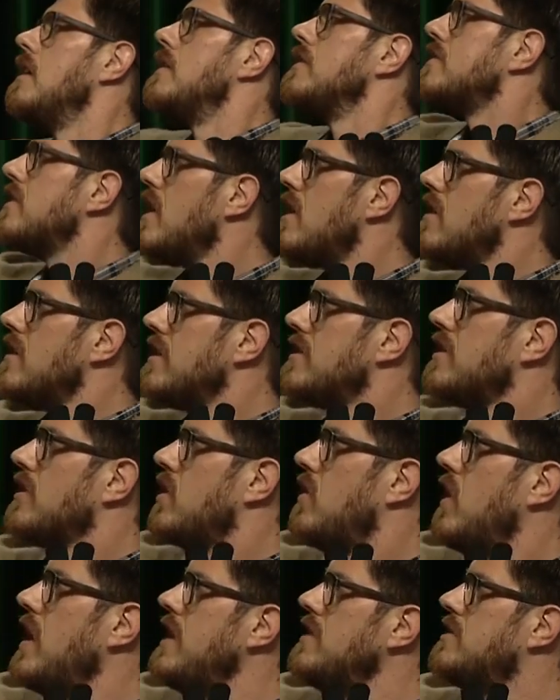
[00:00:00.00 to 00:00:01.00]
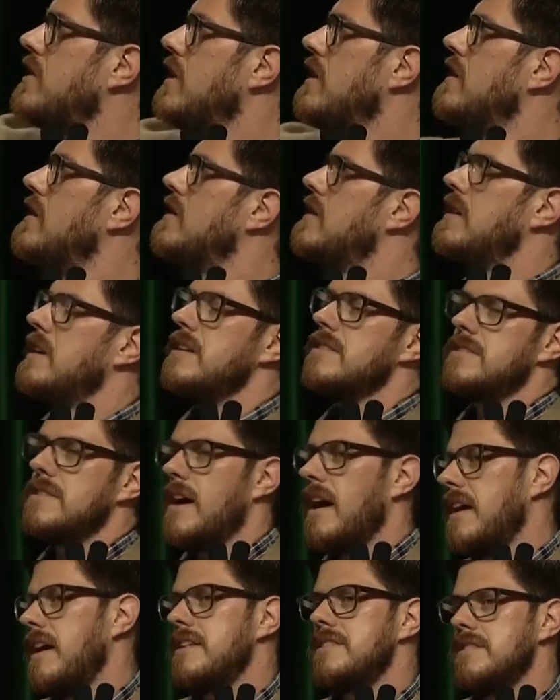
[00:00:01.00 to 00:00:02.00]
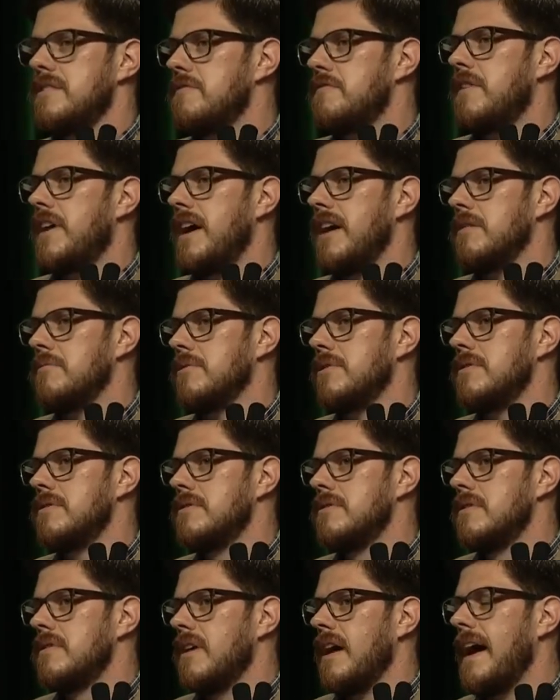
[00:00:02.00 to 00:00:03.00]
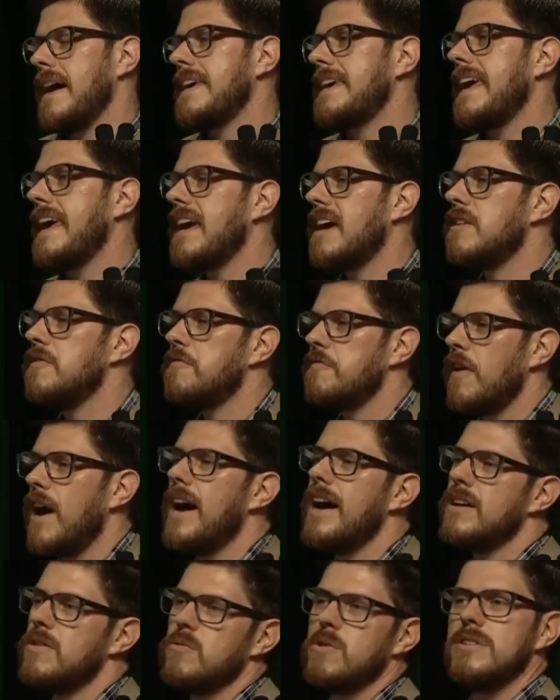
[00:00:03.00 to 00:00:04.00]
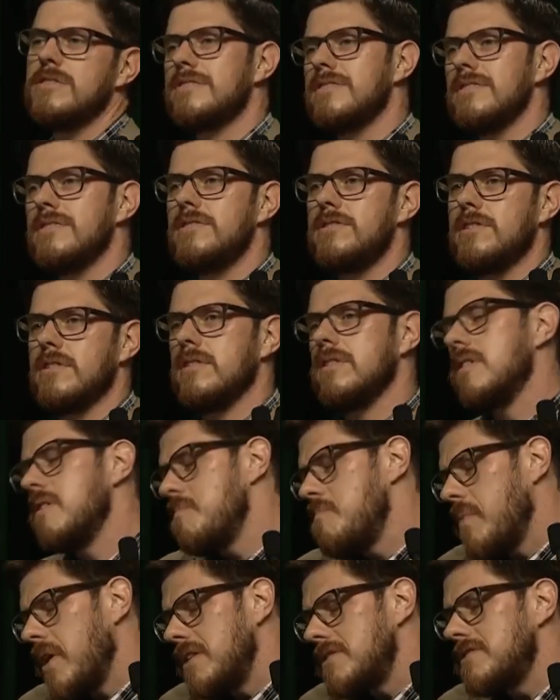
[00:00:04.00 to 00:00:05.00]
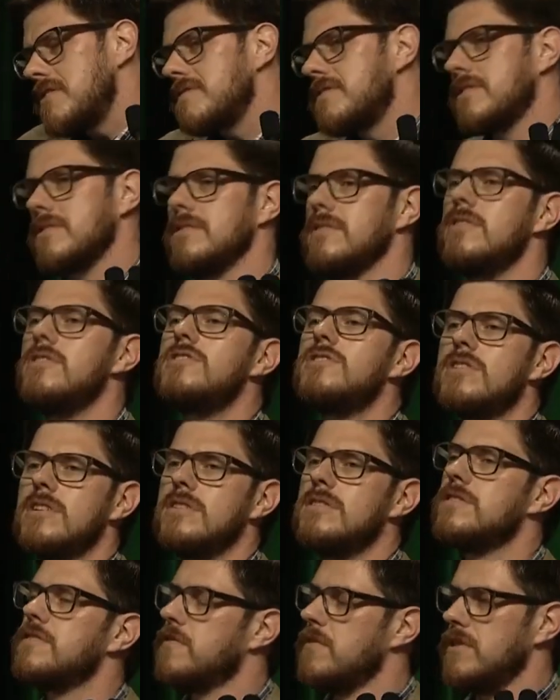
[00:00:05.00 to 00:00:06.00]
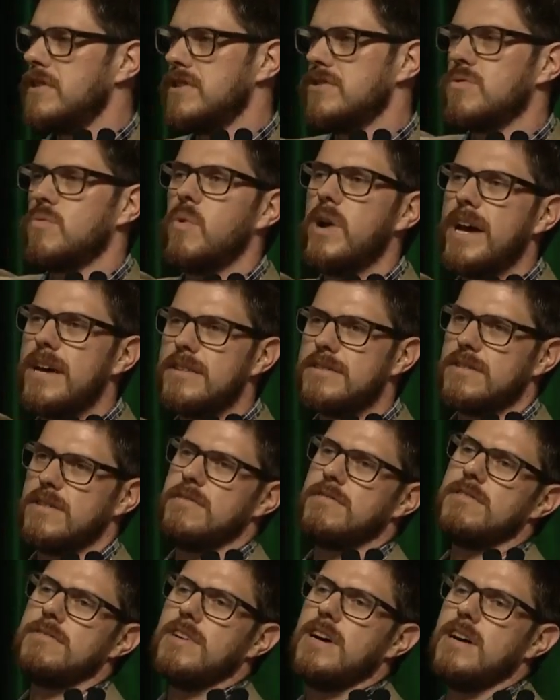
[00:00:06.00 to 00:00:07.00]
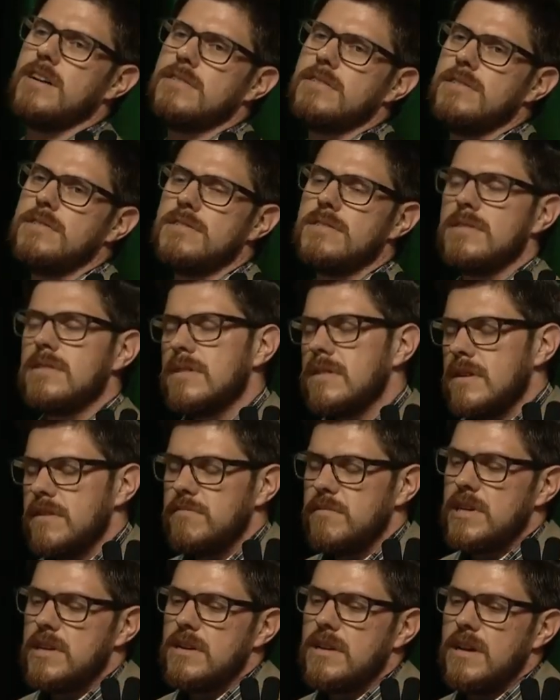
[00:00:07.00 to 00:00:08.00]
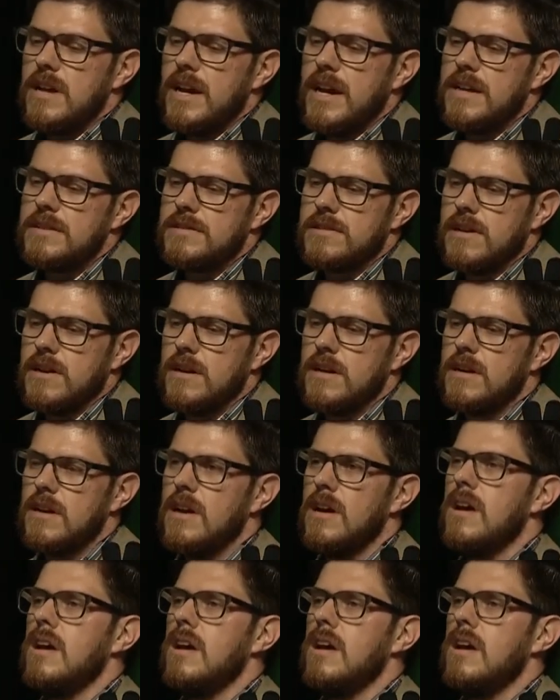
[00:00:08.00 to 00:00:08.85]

So this equation is non-identifiable. I can't find one solution. There are a bunch of solutions for these weights over voxels that'll give me a good answer.